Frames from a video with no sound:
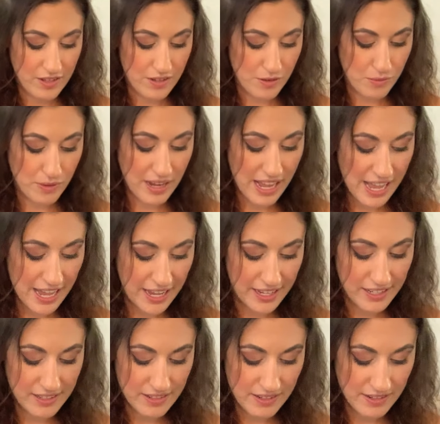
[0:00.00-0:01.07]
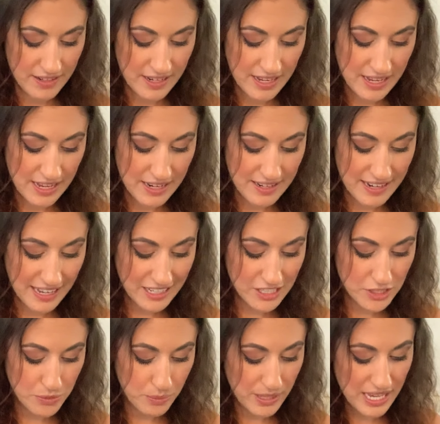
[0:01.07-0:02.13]
Okay,
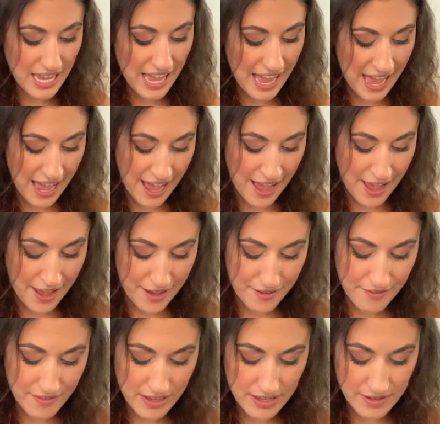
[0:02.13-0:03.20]
next we have